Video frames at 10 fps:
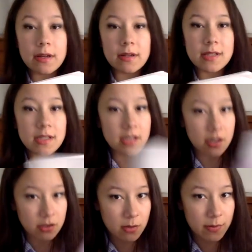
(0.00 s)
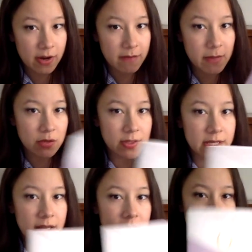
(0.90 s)
since October, I've been
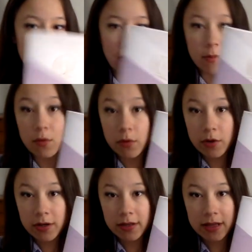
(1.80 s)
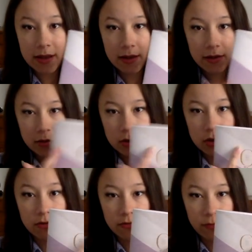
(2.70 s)
using this quarterly
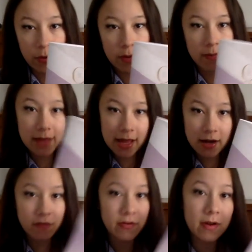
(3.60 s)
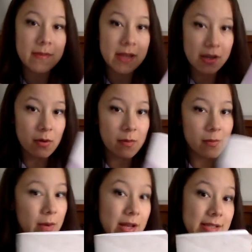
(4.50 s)
Q4 planner from INKWELL
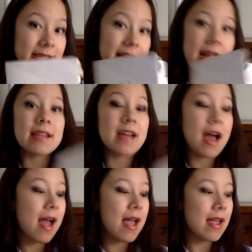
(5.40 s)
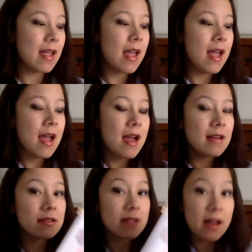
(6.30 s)
Press, and I
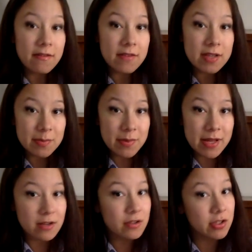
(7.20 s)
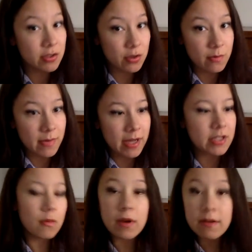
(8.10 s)
love these planners so
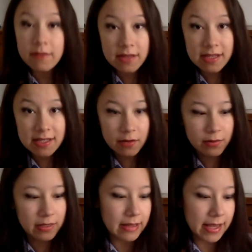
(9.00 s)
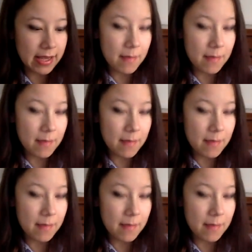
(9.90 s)
much. One of the things that I really like